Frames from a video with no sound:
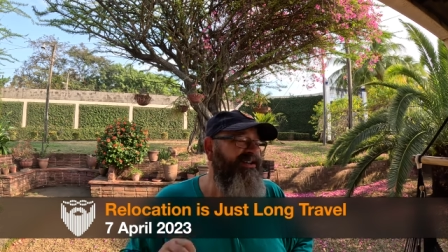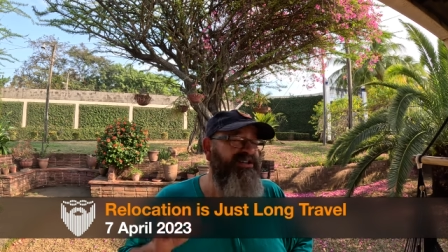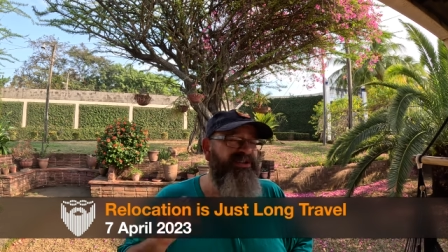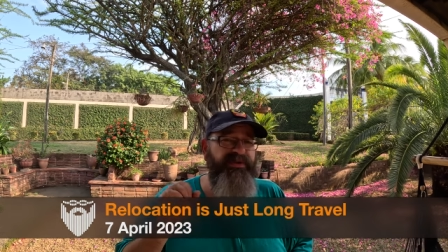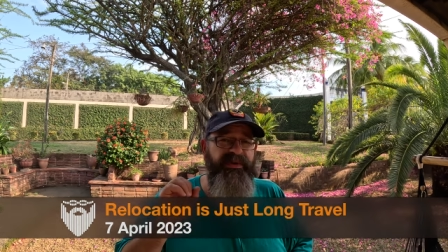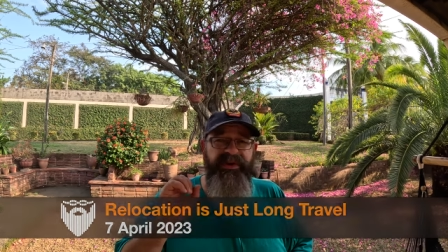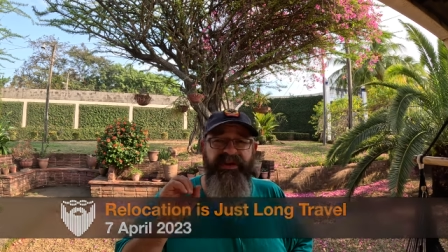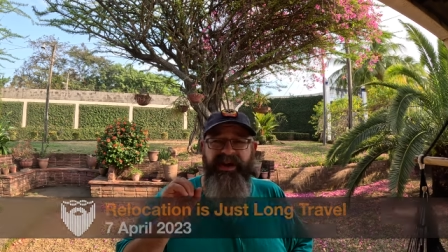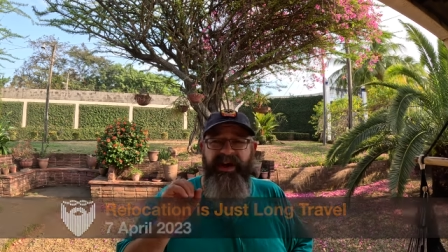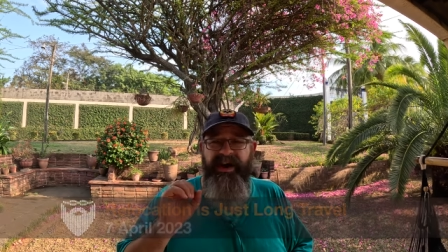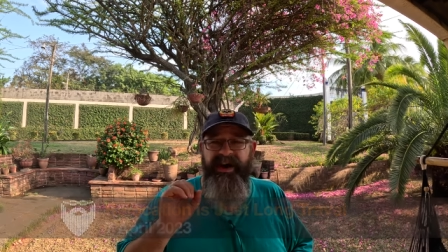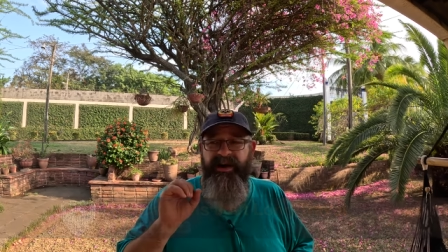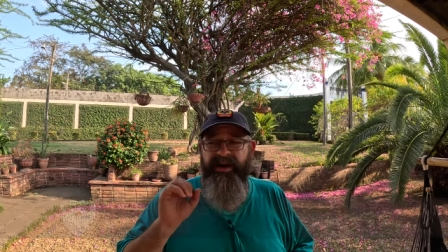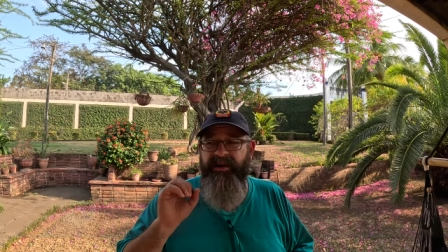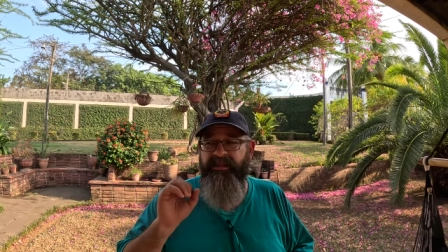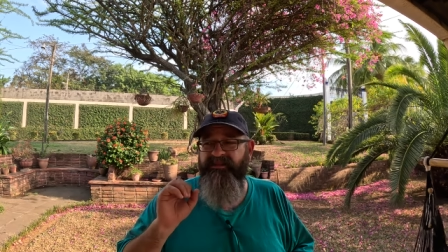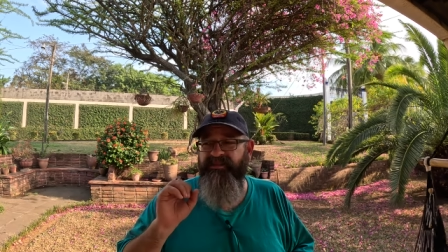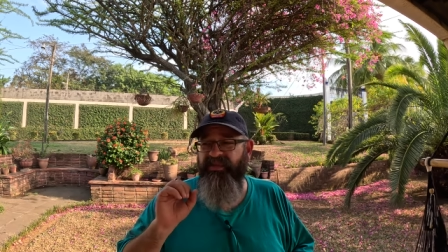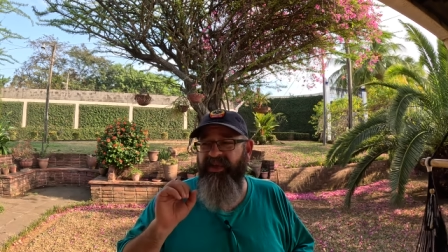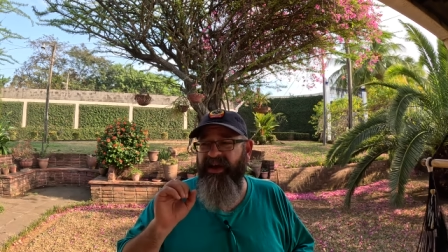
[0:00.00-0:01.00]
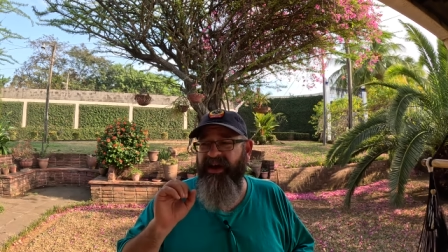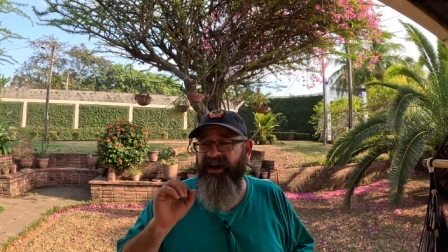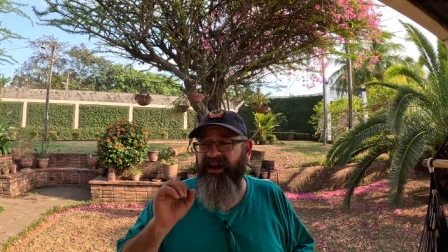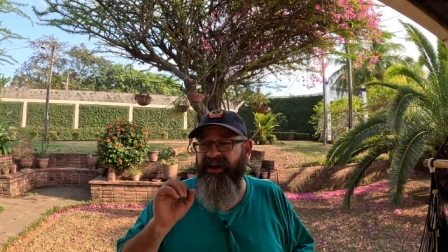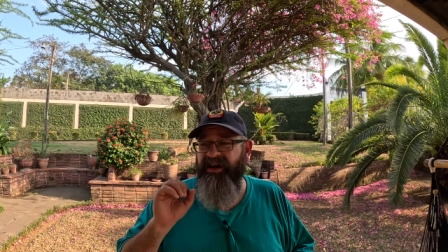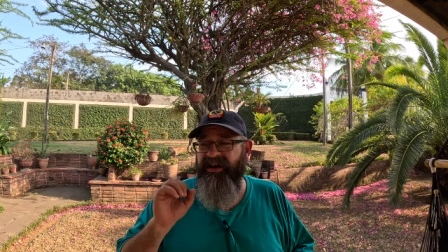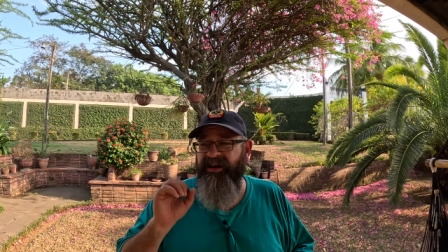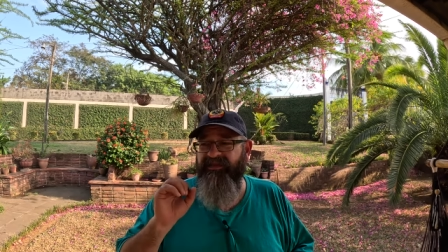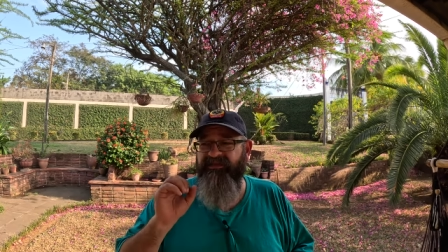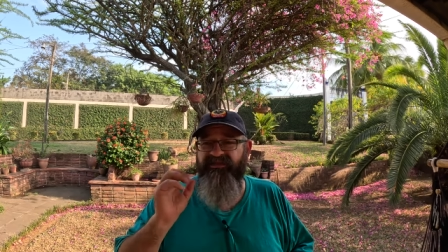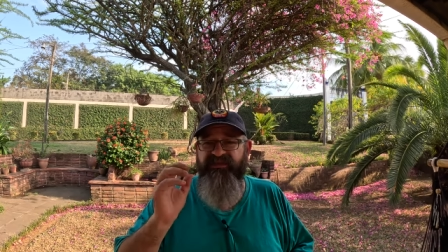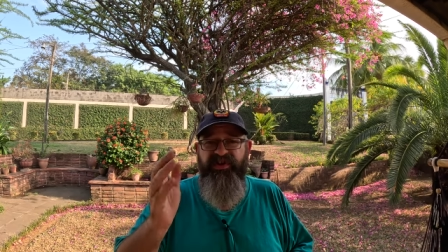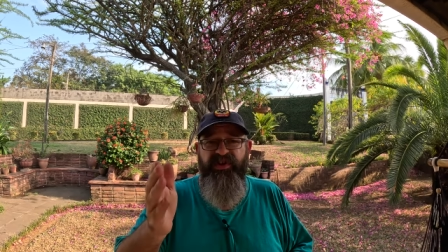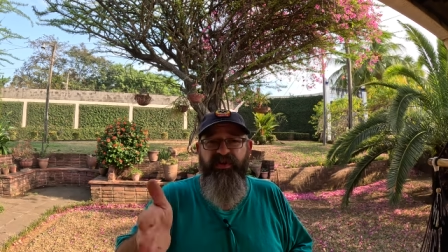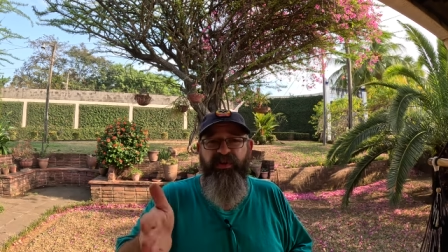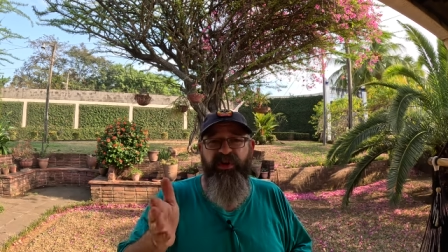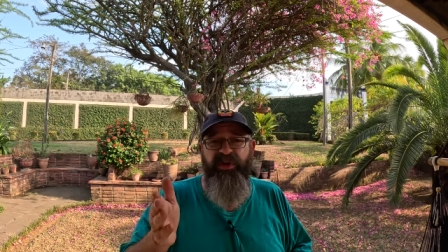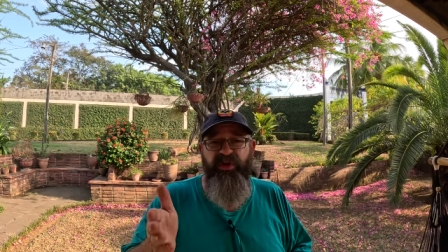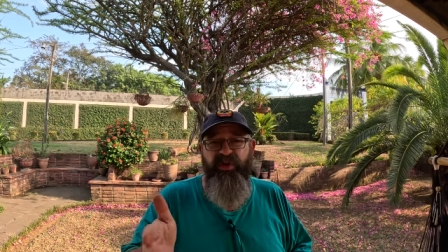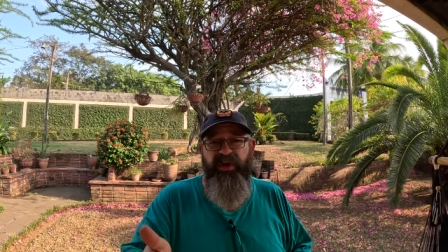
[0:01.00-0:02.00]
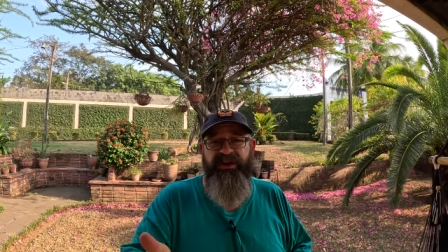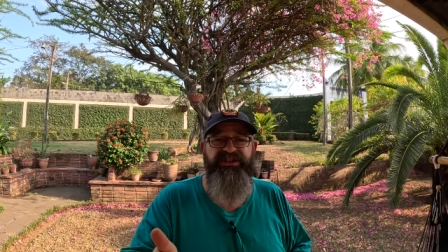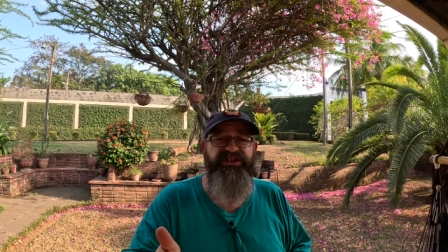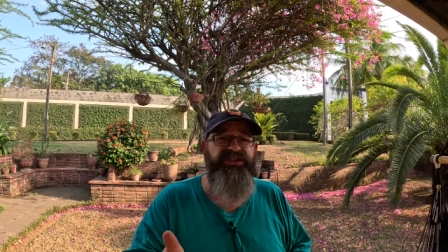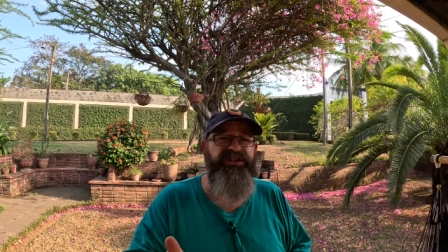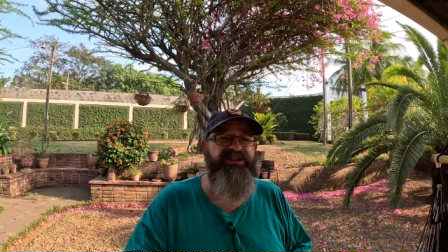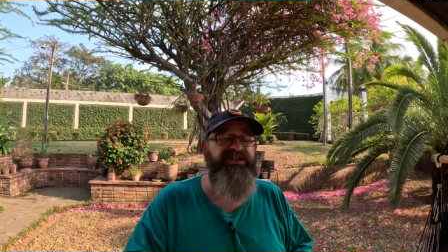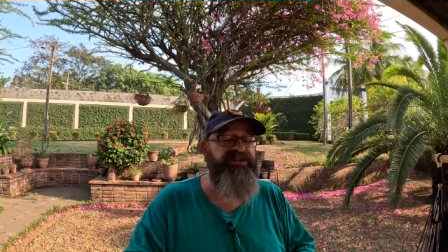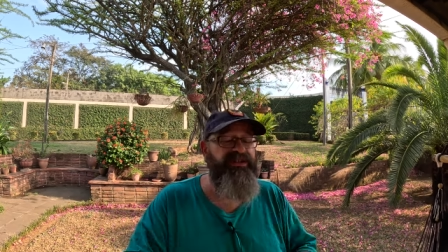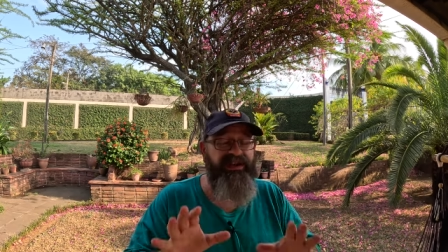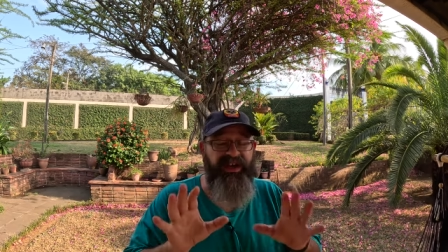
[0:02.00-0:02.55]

doing um, uh, viewer questions.